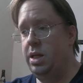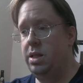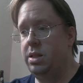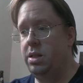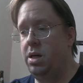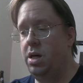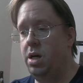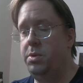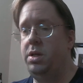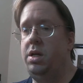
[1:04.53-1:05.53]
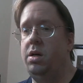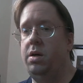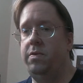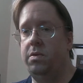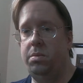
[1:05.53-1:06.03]
is a commentary
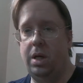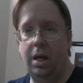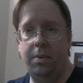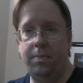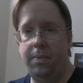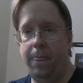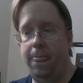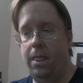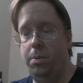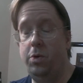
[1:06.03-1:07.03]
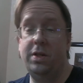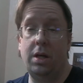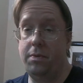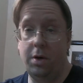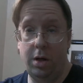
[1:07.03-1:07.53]
from me. The movie's
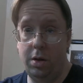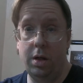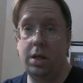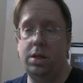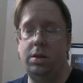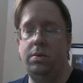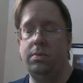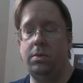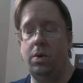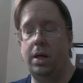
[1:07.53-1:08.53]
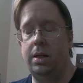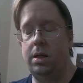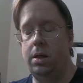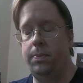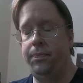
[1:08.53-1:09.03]
not very good, I should go ahead and tell you.